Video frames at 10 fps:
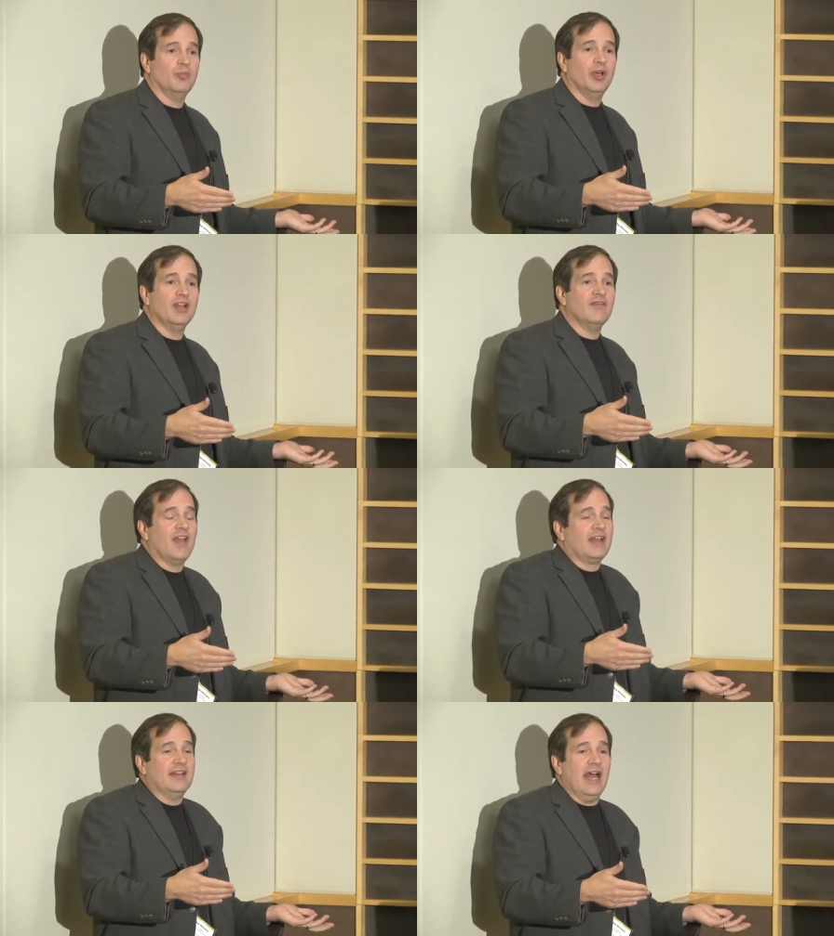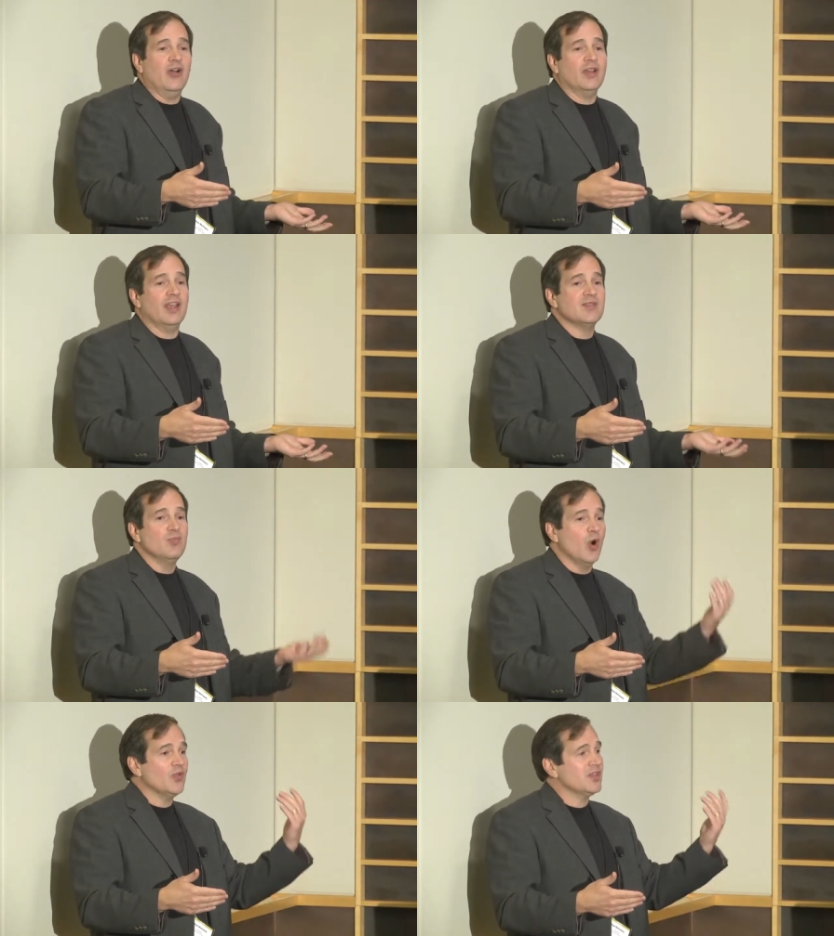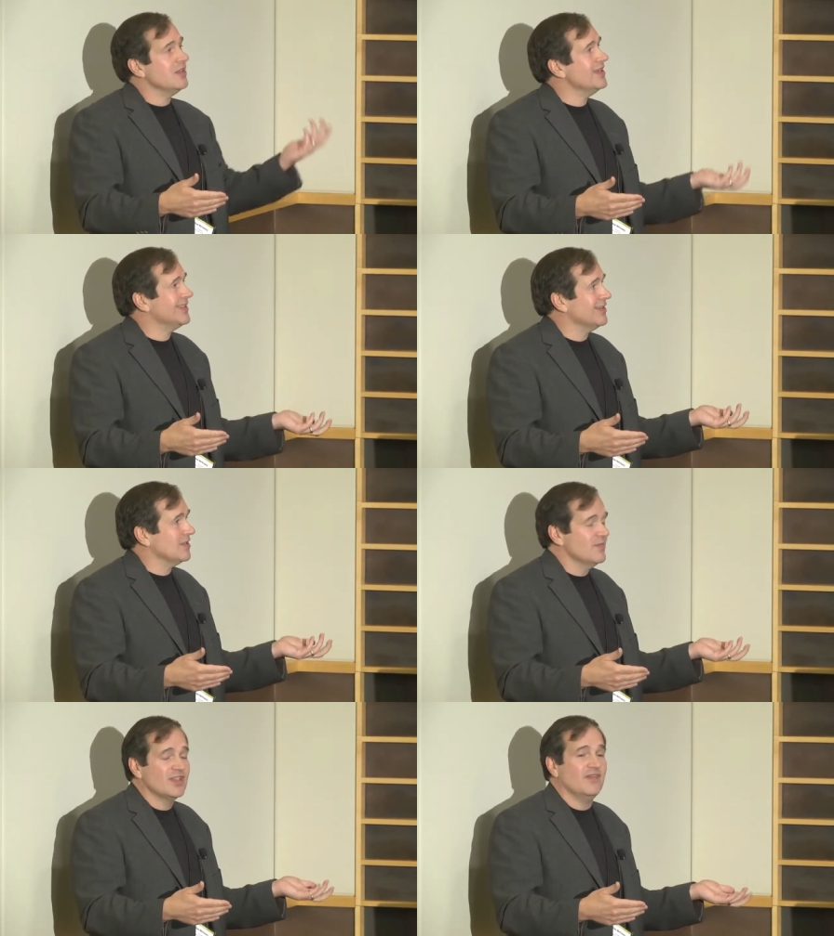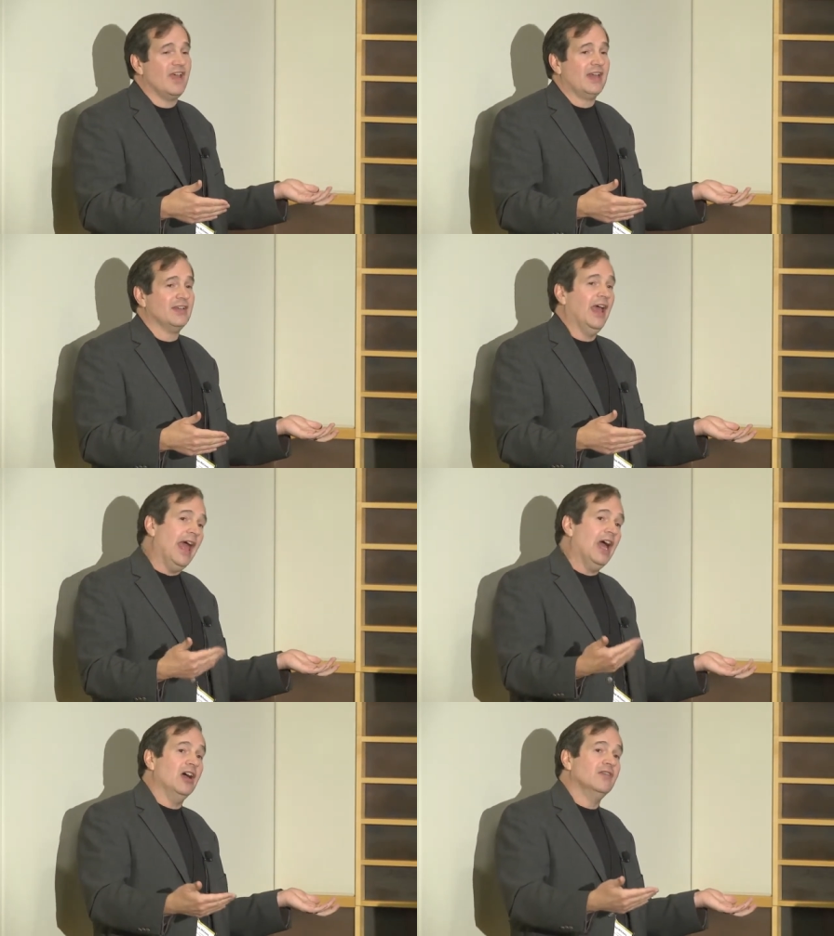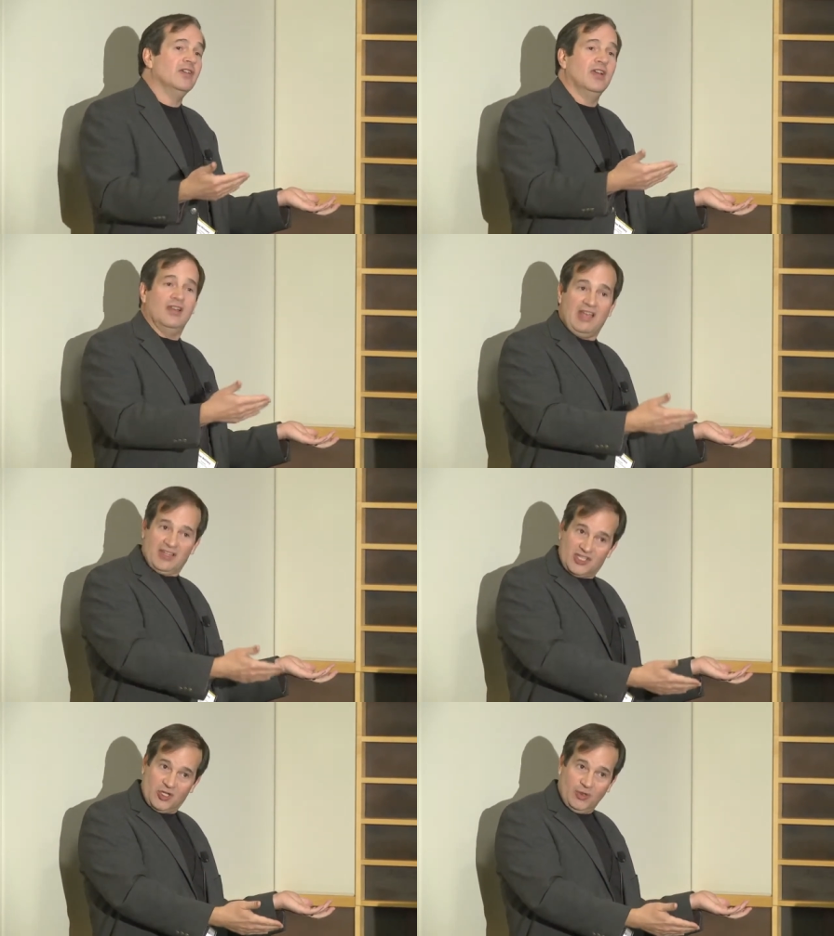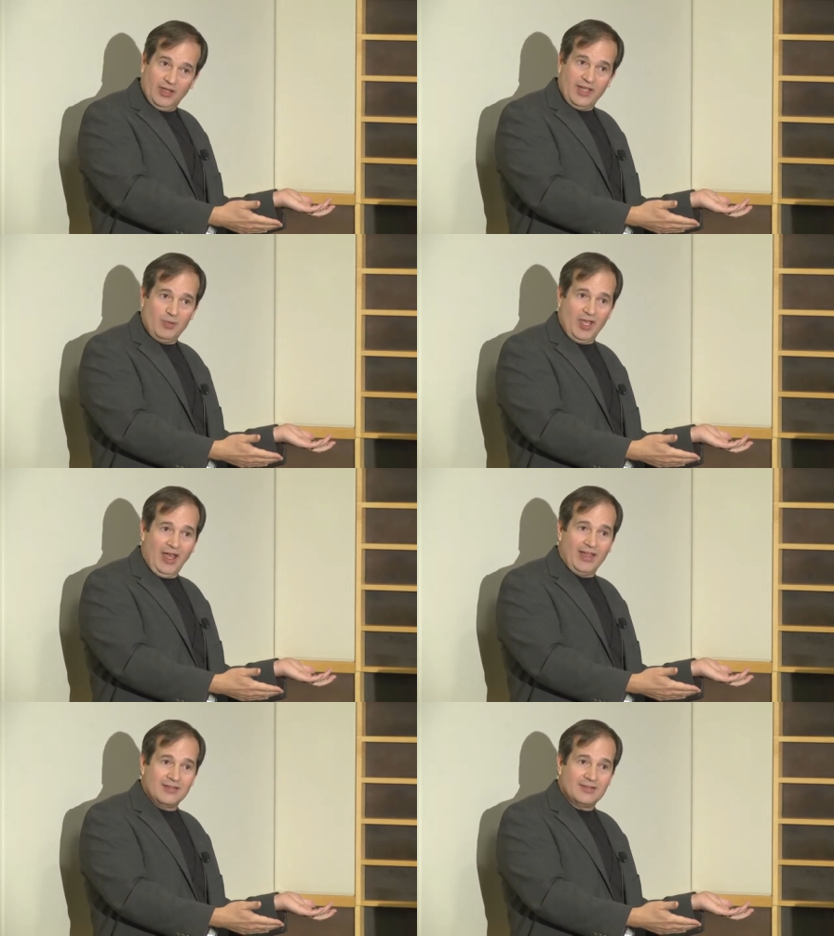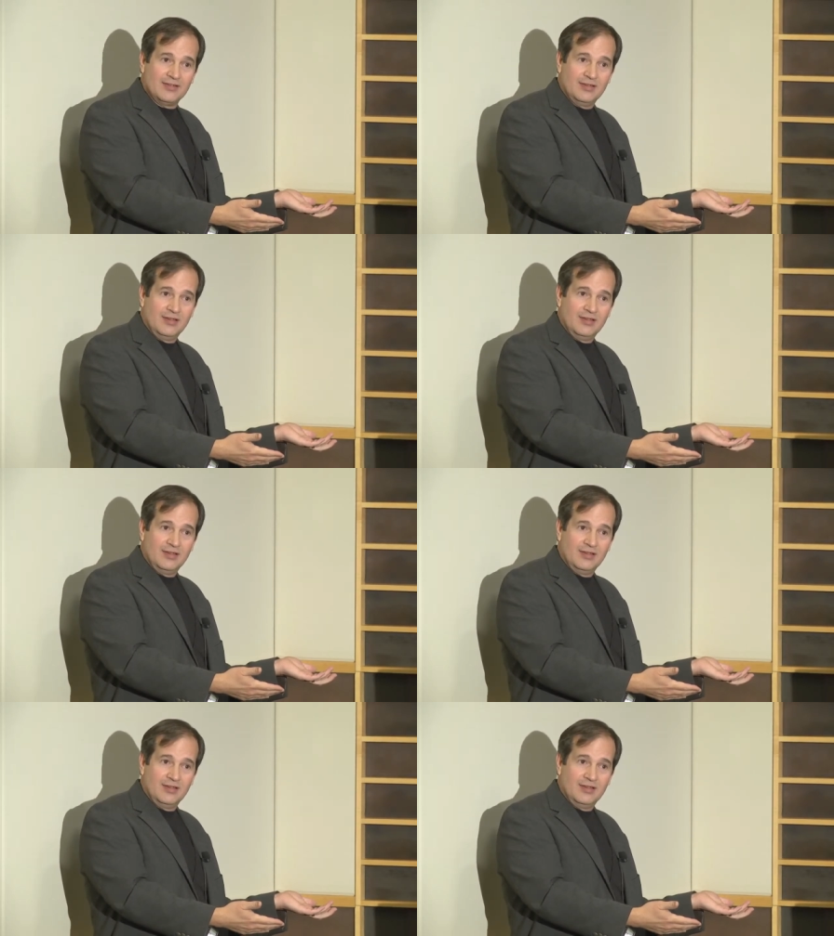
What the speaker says: But in fact, nowadays, most of these systems, in fact, have SQL APIs.